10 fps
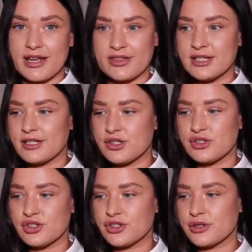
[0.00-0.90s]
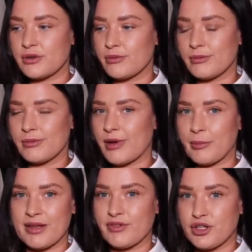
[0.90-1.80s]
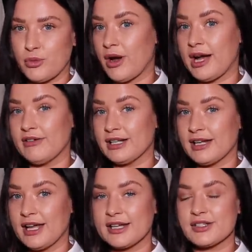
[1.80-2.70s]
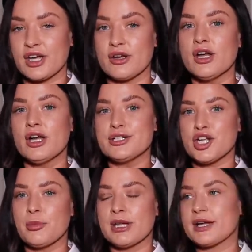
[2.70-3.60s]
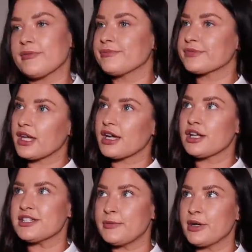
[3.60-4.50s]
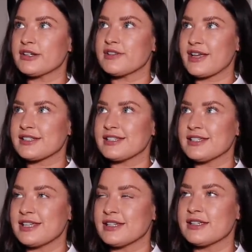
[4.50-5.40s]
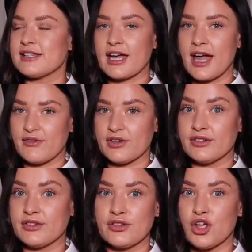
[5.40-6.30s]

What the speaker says: This is just, I'm giving you what I really like, so don't be like, Glossy Box have asked us to send this, like I haven't.